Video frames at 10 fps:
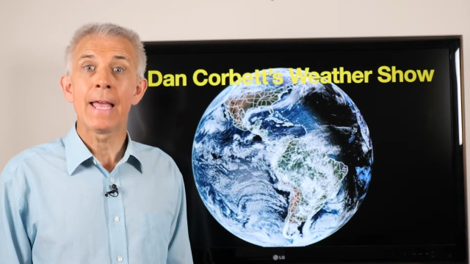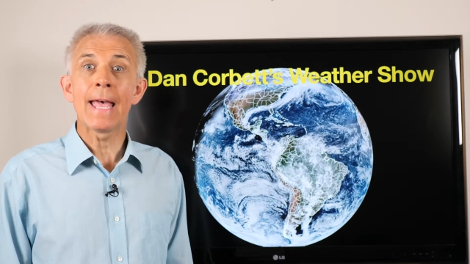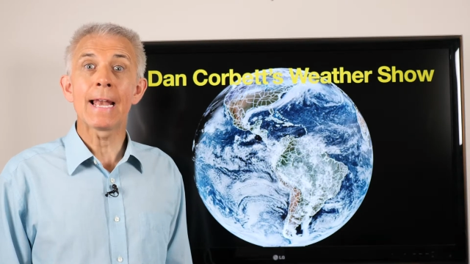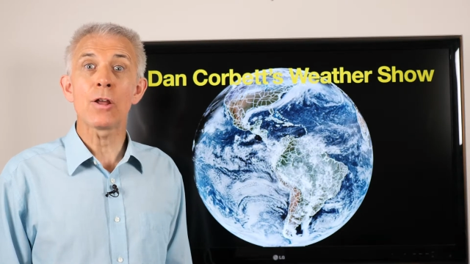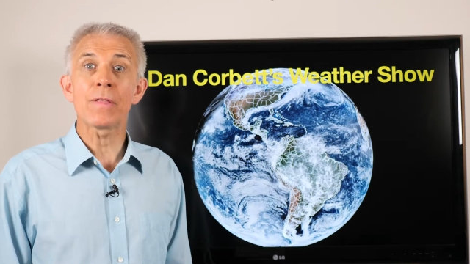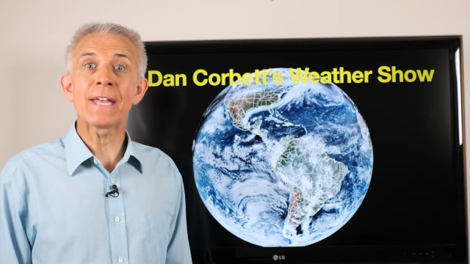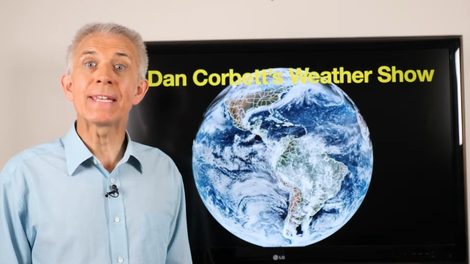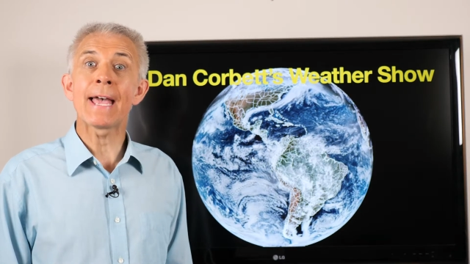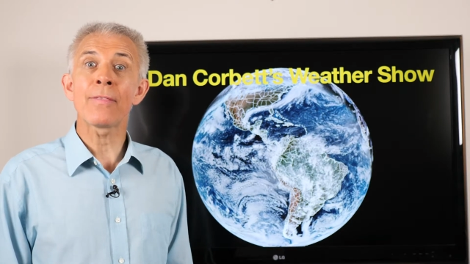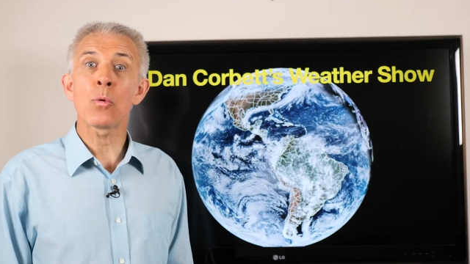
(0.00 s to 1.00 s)
Hello there,
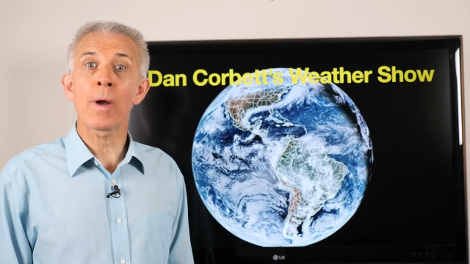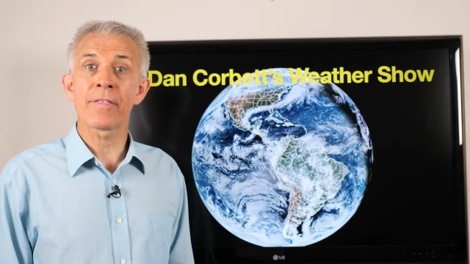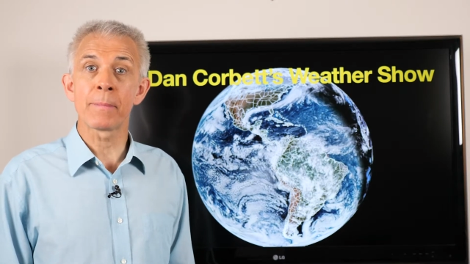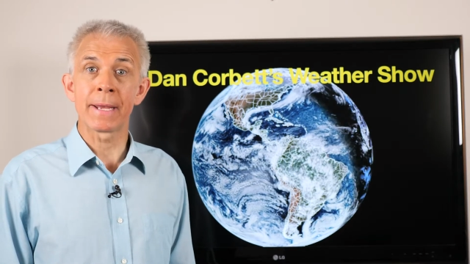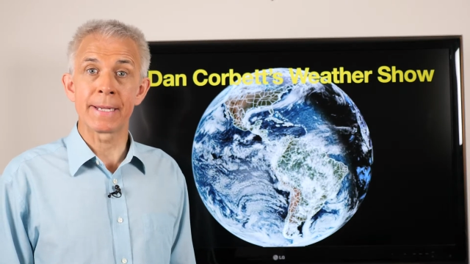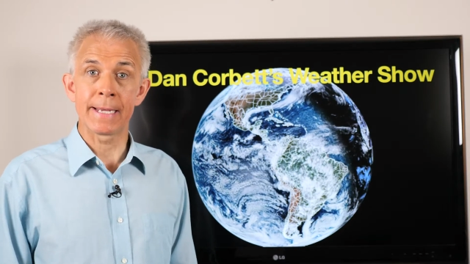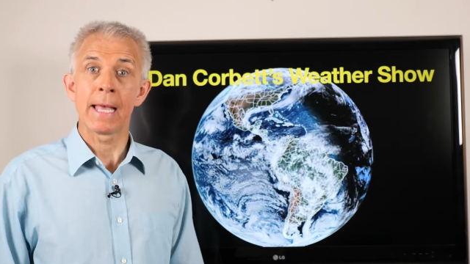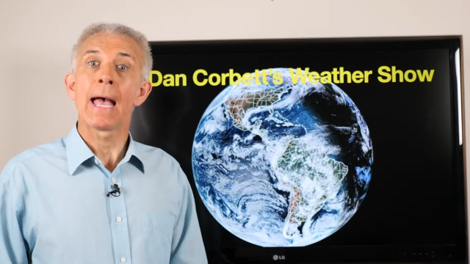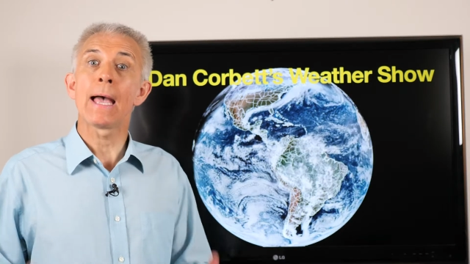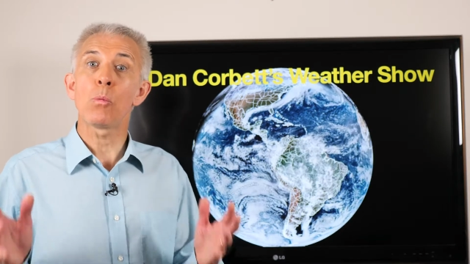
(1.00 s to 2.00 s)
Dan the Weatherman here.
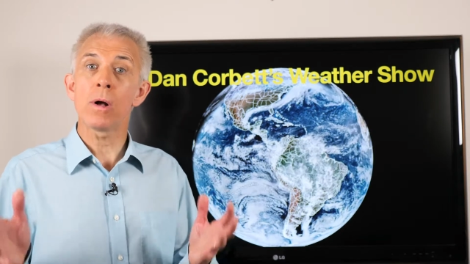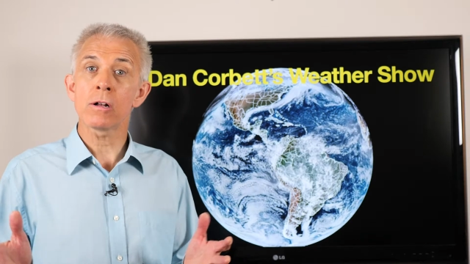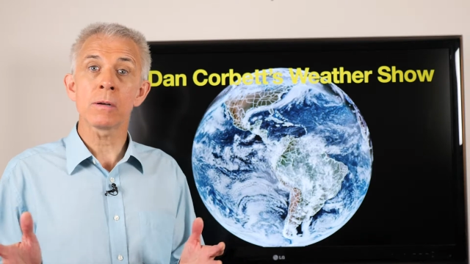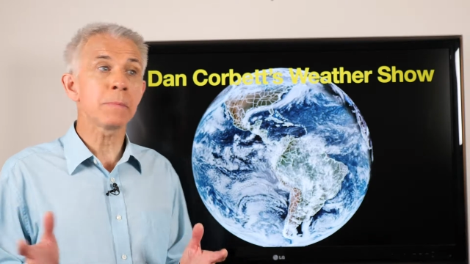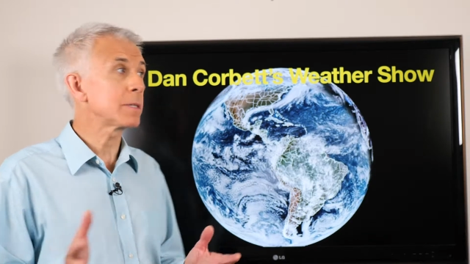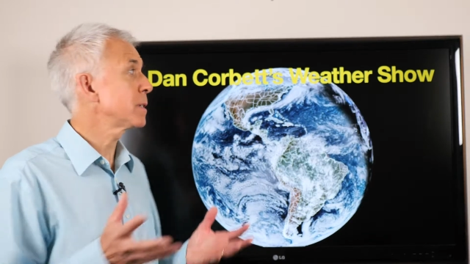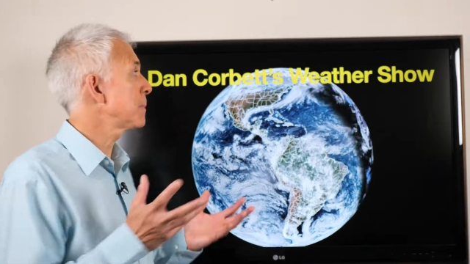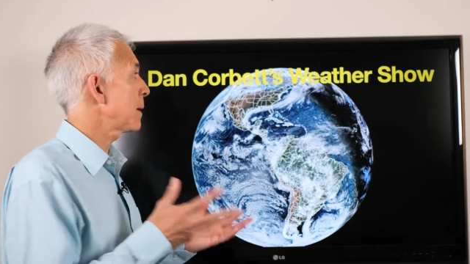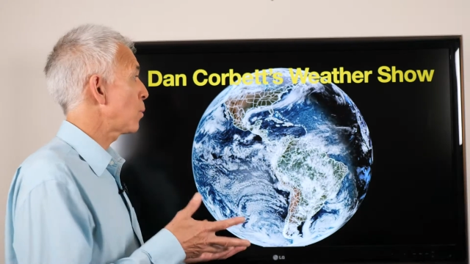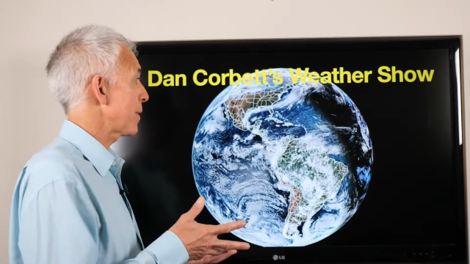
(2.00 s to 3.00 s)
Hey, welcome to
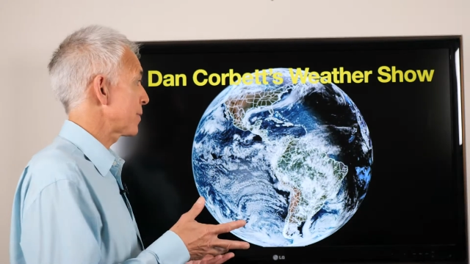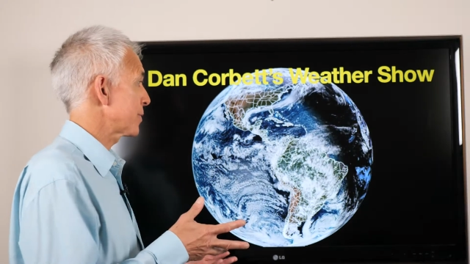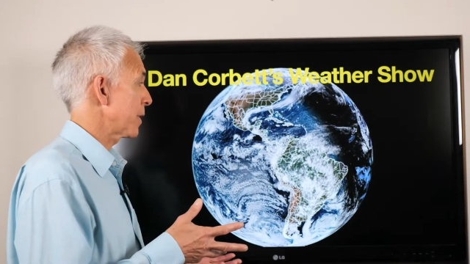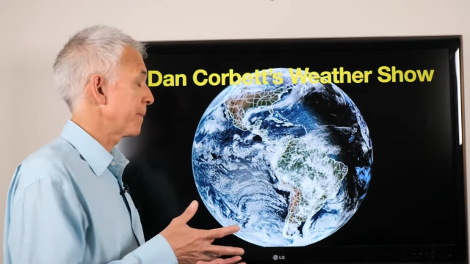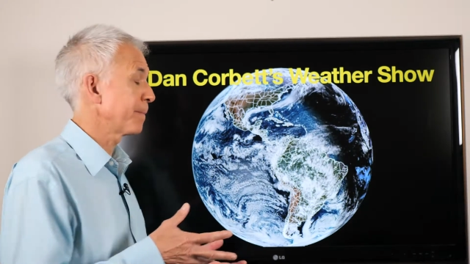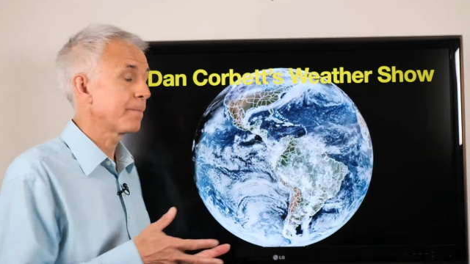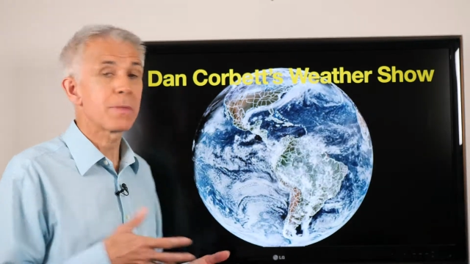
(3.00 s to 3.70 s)
my weather show.